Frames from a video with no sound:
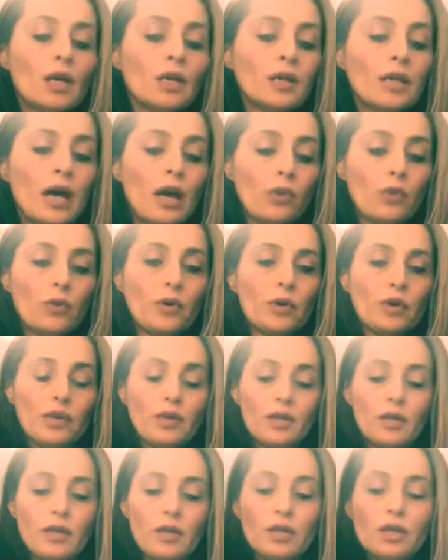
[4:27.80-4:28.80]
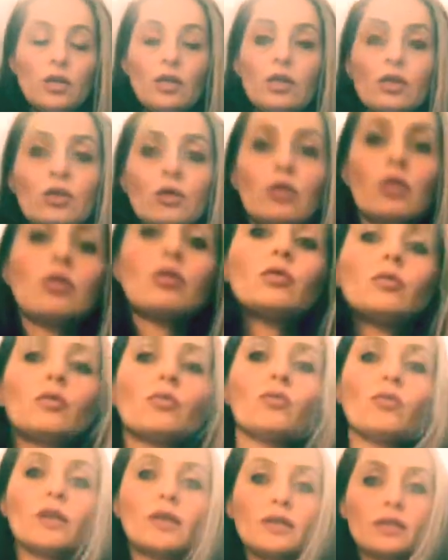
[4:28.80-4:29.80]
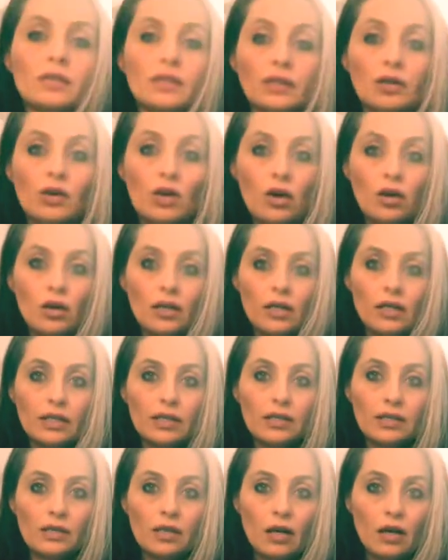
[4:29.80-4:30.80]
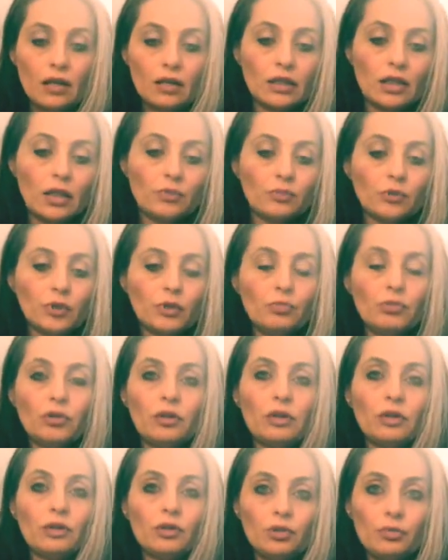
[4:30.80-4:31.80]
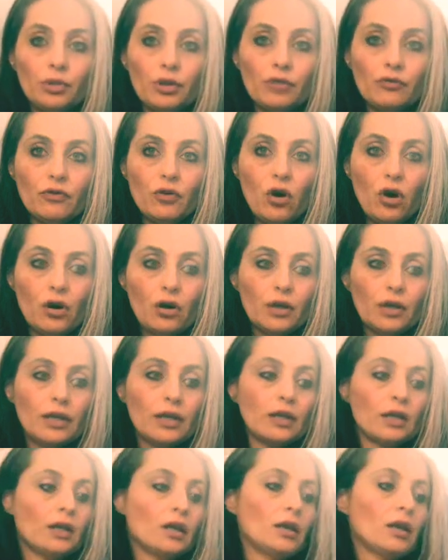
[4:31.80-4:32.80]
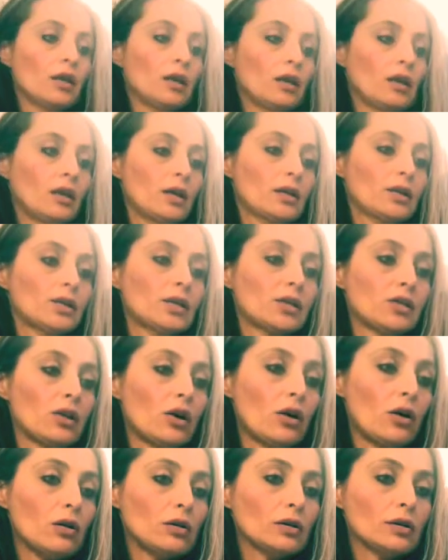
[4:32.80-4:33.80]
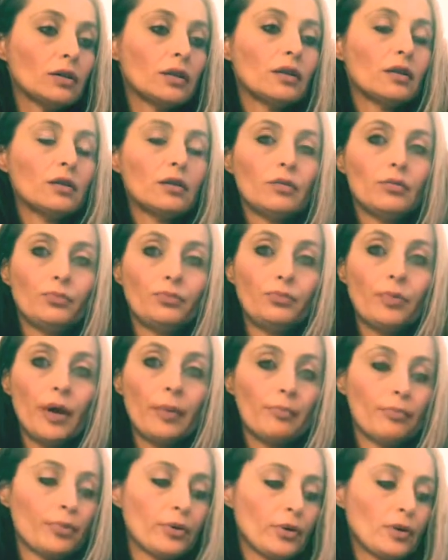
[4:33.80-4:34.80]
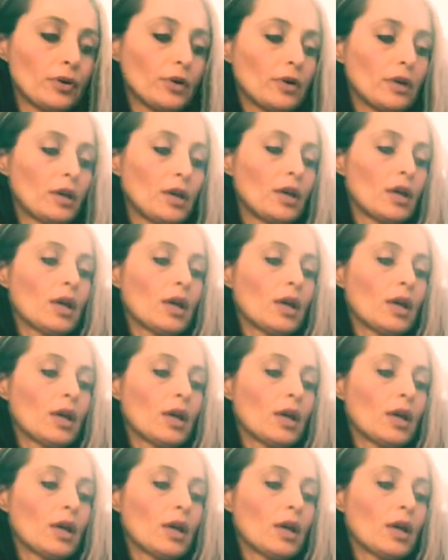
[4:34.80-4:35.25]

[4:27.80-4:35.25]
Now here, once the garlic is done, I'm going to put a little bit of garlic, salt, pepper,